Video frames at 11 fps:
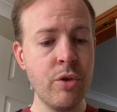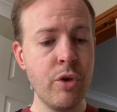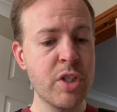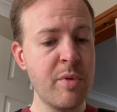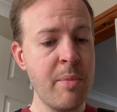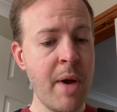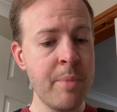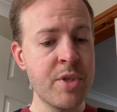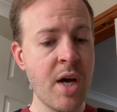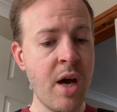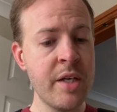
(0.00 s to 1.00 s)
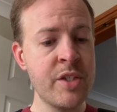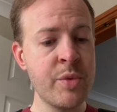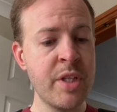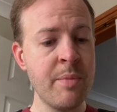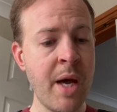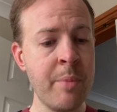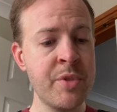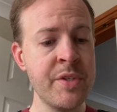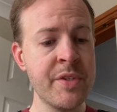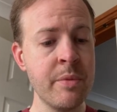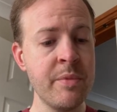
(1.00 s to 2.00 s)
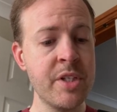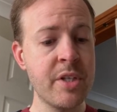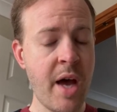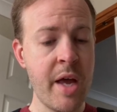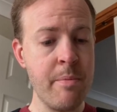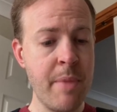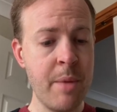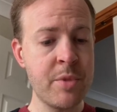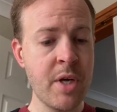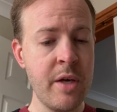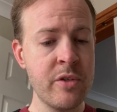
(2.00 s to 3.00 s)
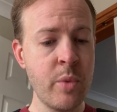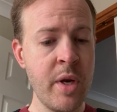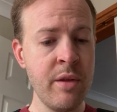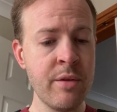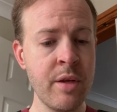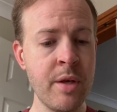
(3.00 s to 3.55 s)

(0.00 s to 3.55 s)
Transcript: or to be baptized with the baptism that I am baptized with?